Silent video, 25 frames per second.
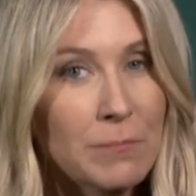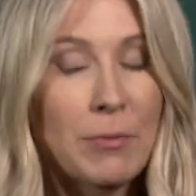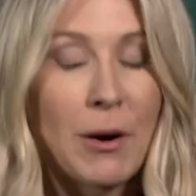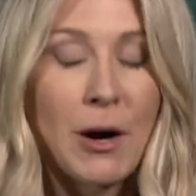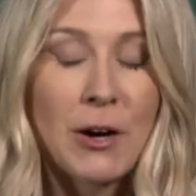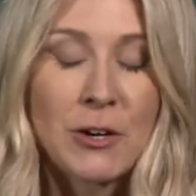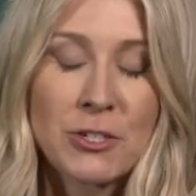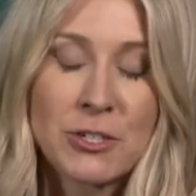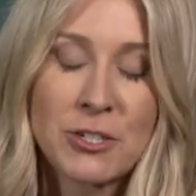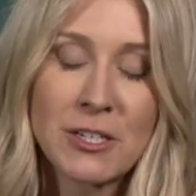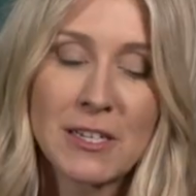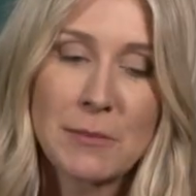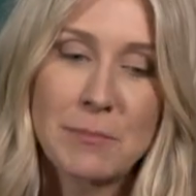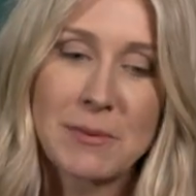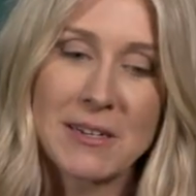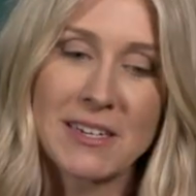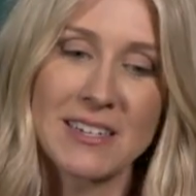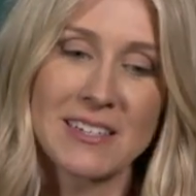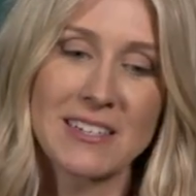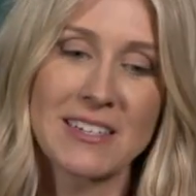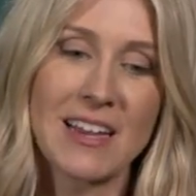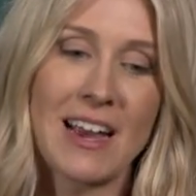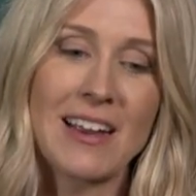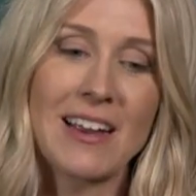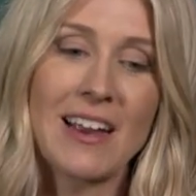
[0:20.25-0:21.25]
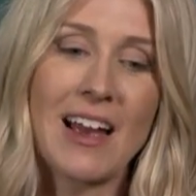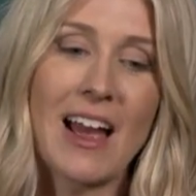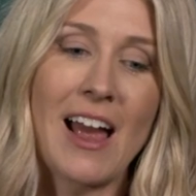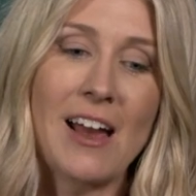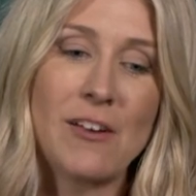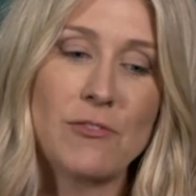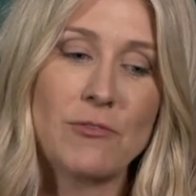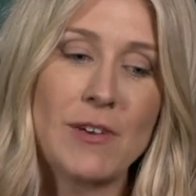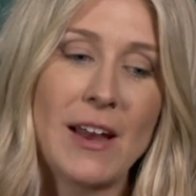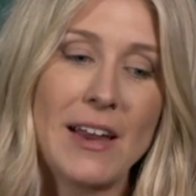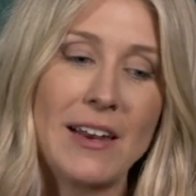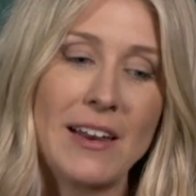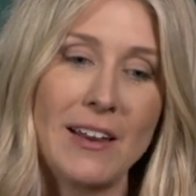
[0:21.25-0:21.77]
partially because I, I
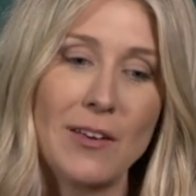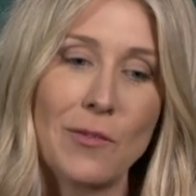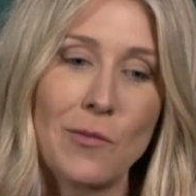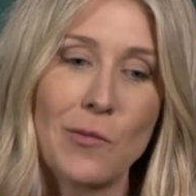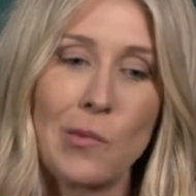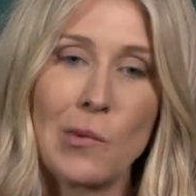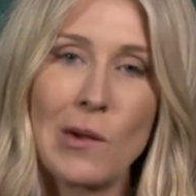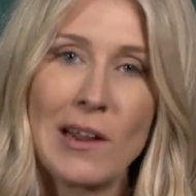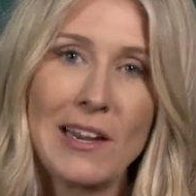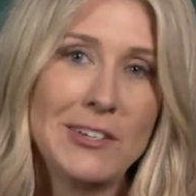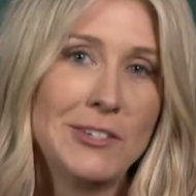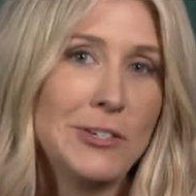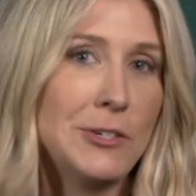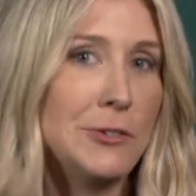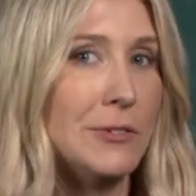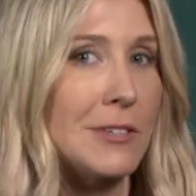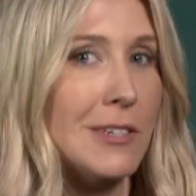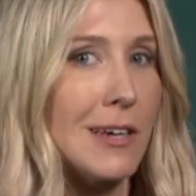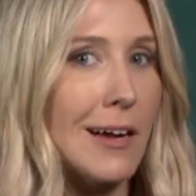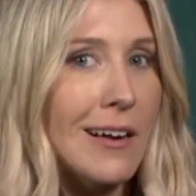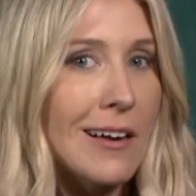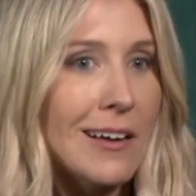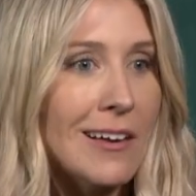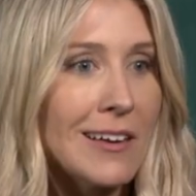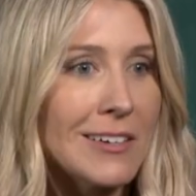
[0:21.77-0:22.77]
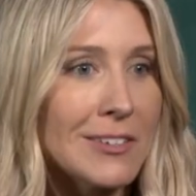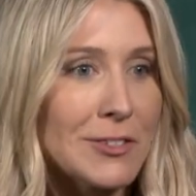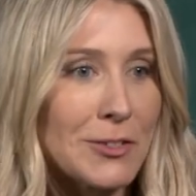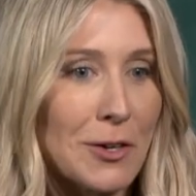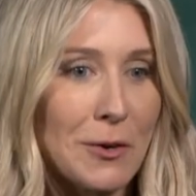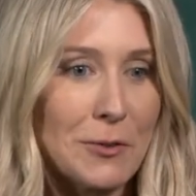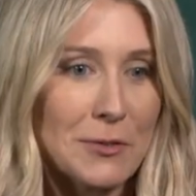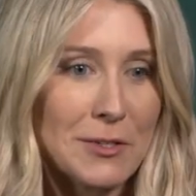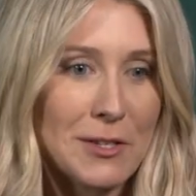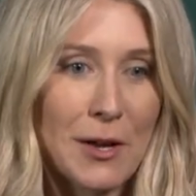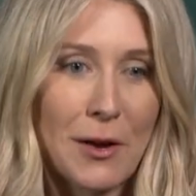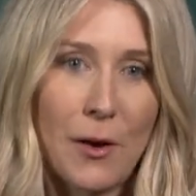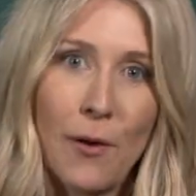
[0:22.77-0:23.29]
read it way too young. So I
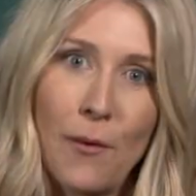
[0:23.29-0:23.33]
was like,